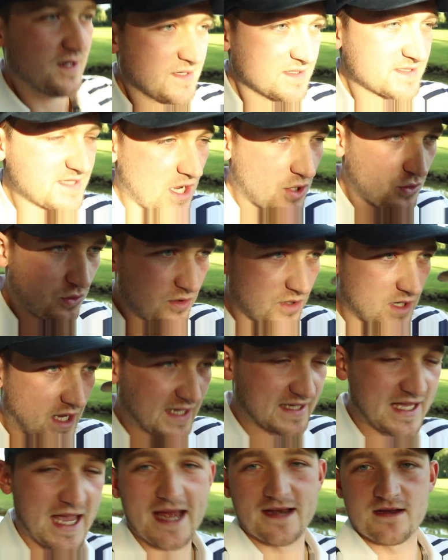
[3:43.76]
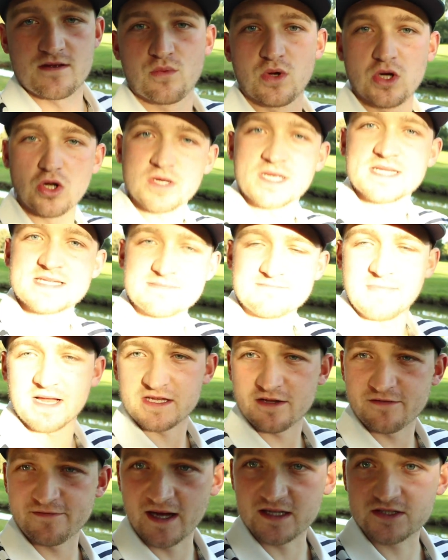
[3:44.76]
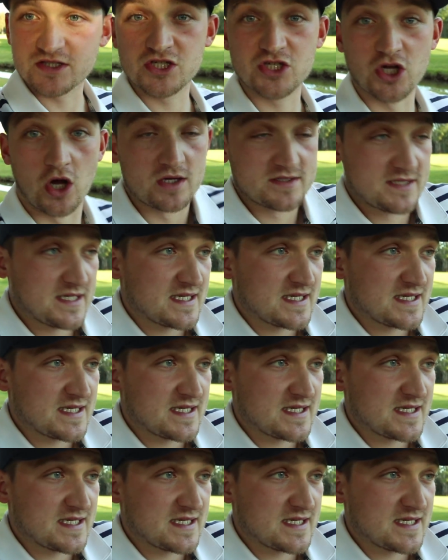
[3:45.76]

So again, we're looking to manufacture shots.